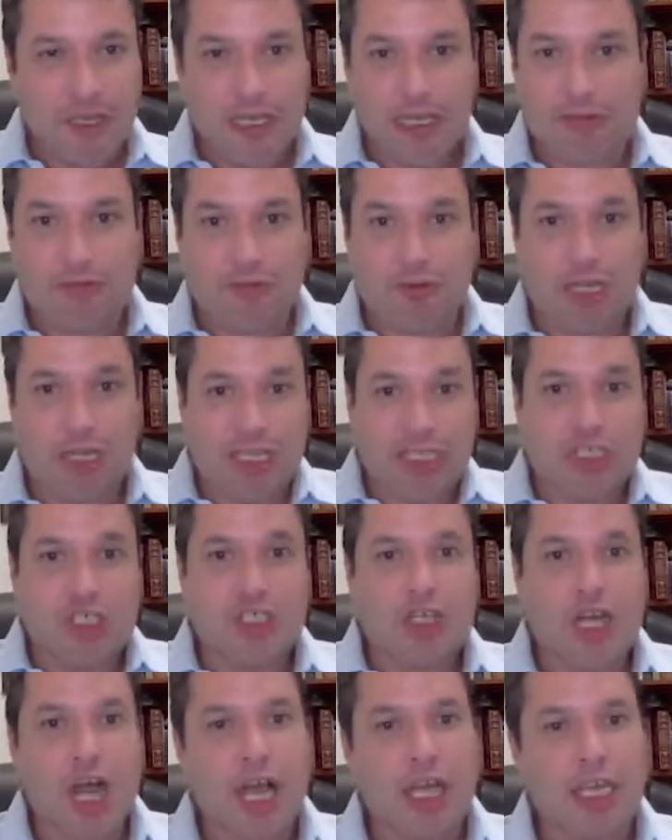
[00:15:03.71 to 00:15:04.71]
It's really
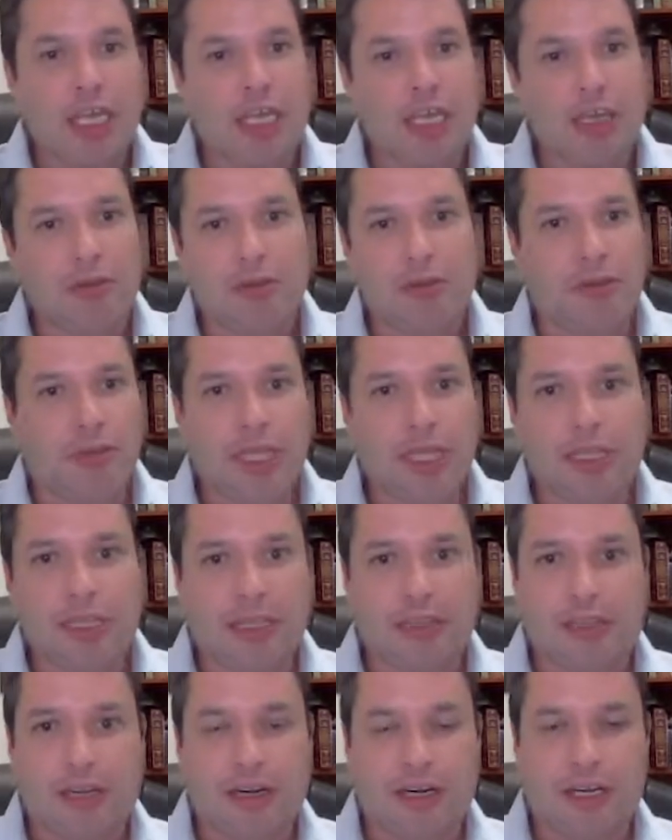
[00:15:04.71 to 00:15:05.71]
shocking. You would think
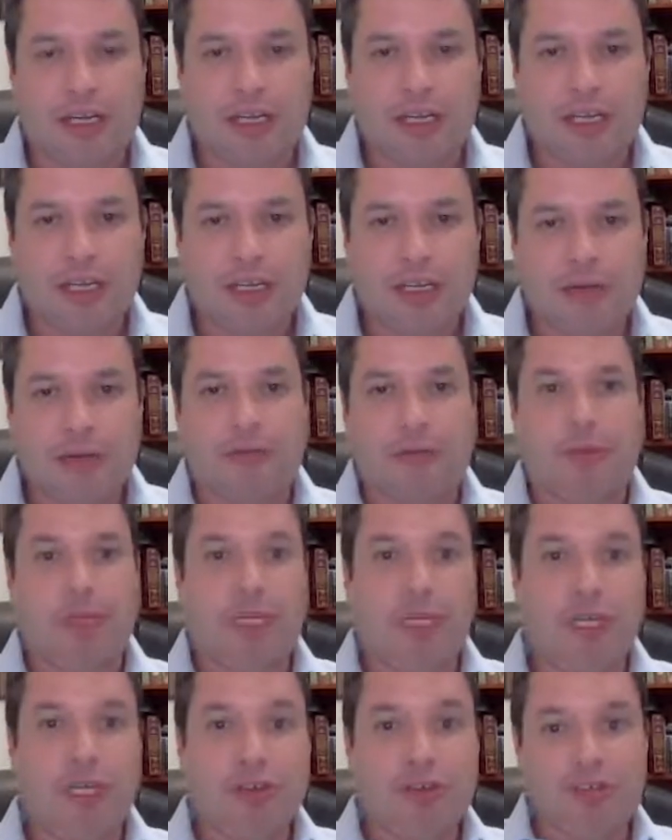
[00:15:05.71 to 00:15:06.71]
that they're, from the
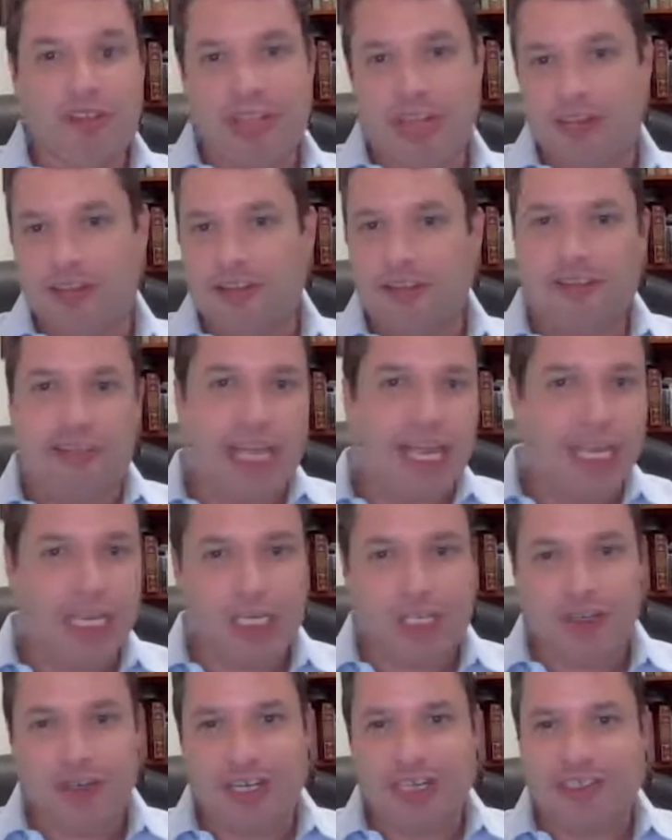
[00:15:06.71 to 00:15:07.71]
news, that it's
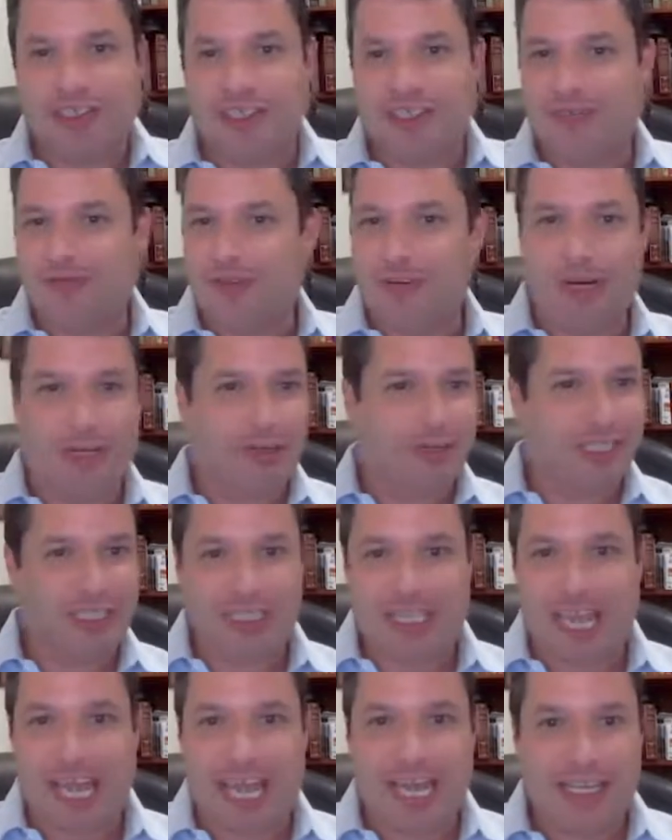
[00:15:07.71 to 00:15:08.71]
dangerous and we're under
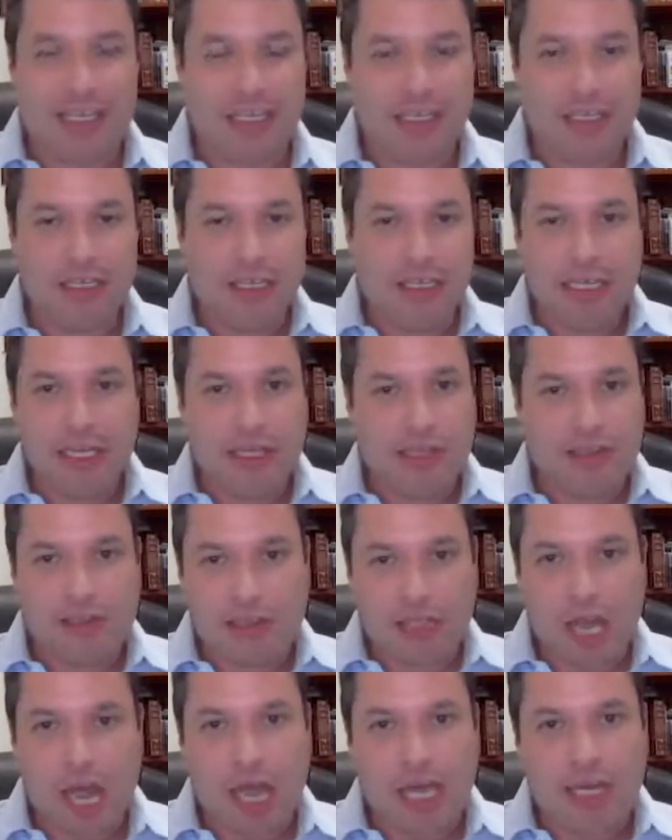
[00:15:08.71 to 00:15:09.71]
attack, and it's
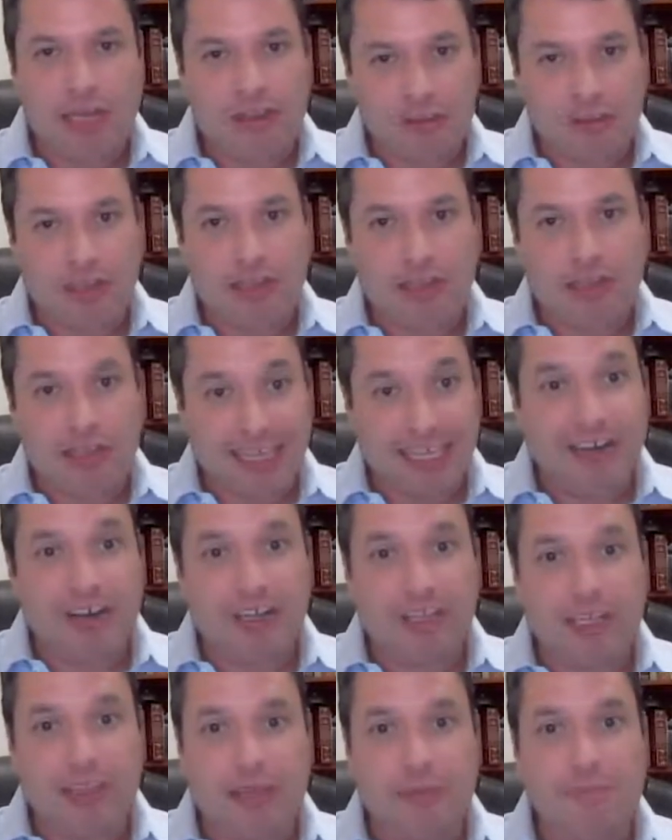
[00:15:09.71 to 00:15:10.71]
not. It's
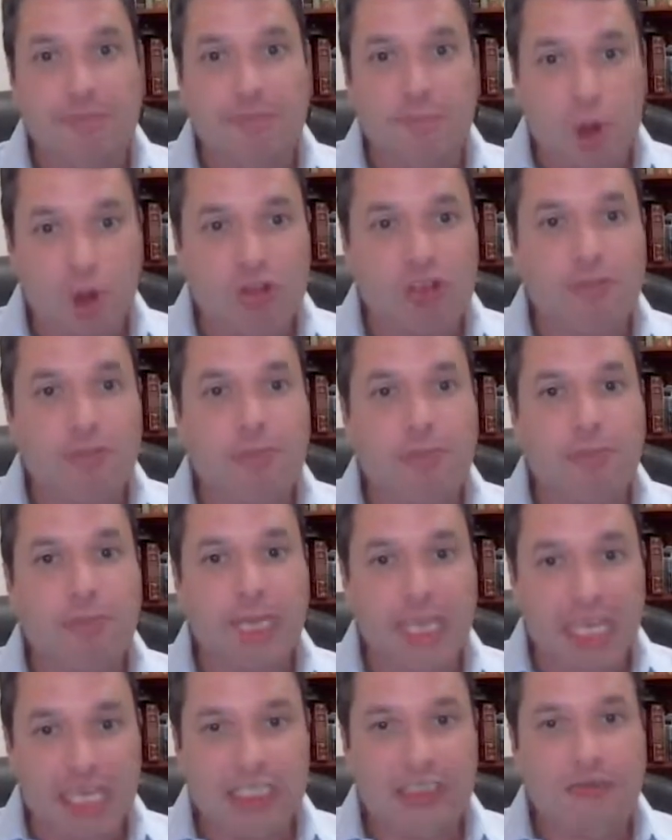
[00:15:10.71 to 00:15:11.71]
literally the most
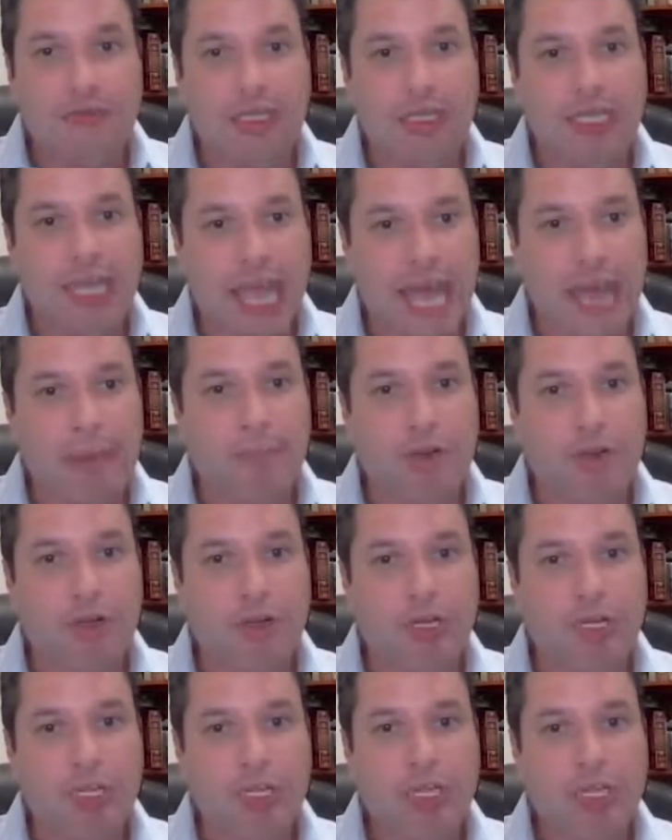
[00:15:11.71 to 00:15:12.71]
peaceful
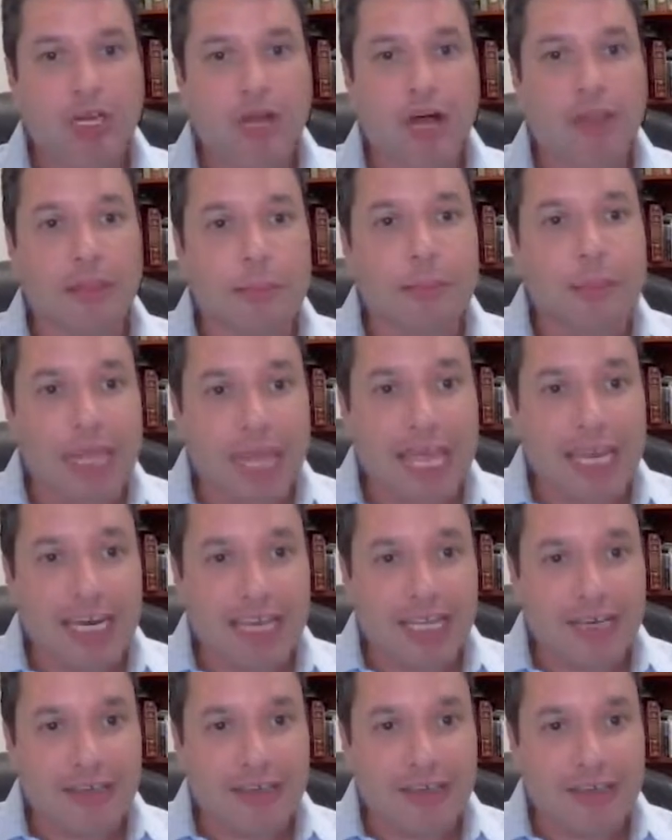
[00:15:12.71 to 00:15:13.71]
capital on the planet.